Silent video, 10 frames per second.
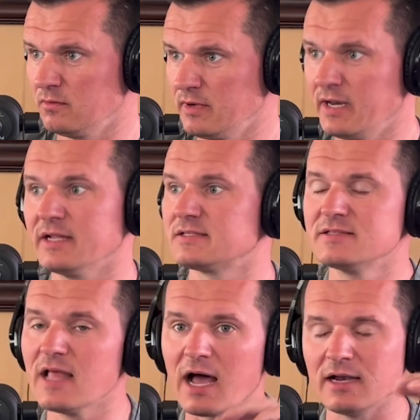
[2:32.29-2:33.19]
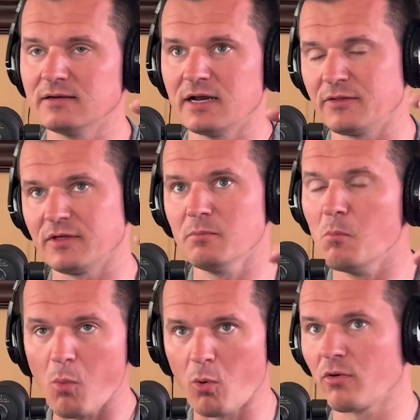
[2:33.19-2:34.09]
And it's not anything
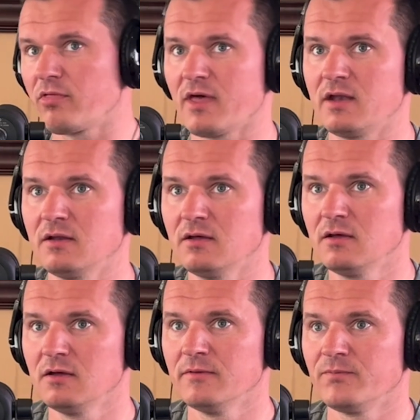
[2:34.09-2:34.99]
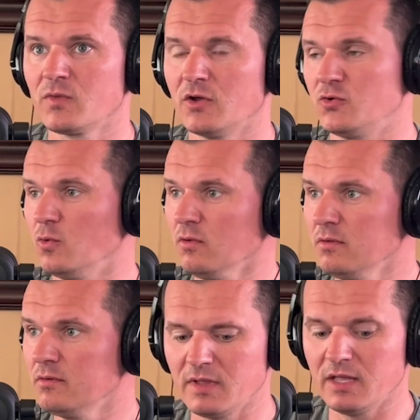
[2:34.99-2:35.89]
more than a tool.
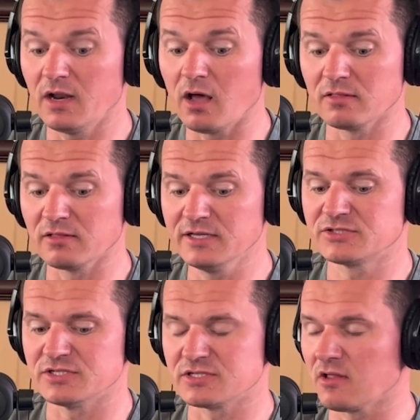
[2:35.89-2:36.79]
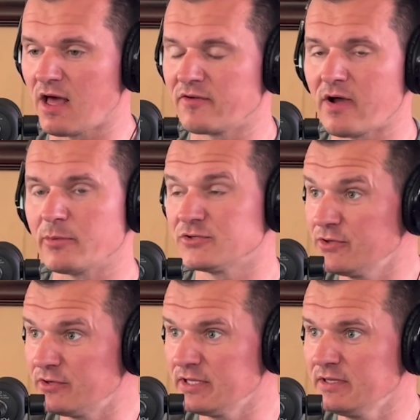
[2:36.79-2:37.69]
It unleashes a lot of
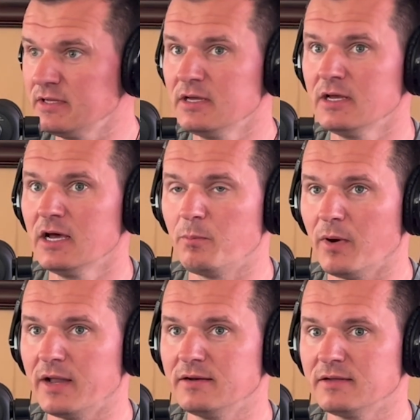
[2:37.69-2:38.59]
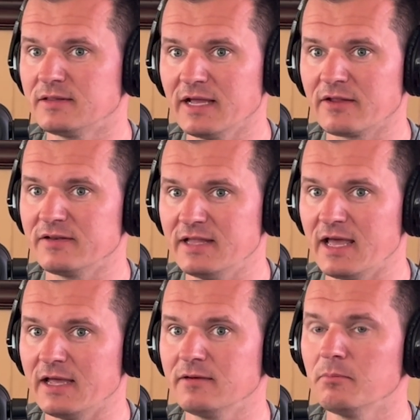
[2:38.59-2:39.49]
opportunity, but at the end of the
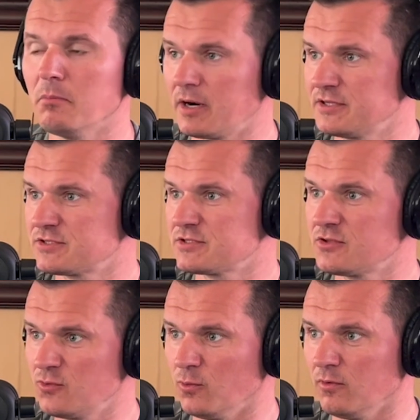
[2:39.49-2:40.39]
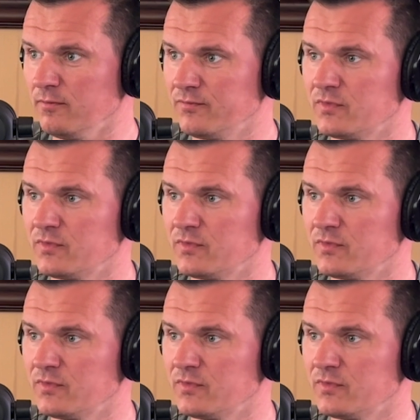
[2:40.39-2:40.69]
day, money is just a tool.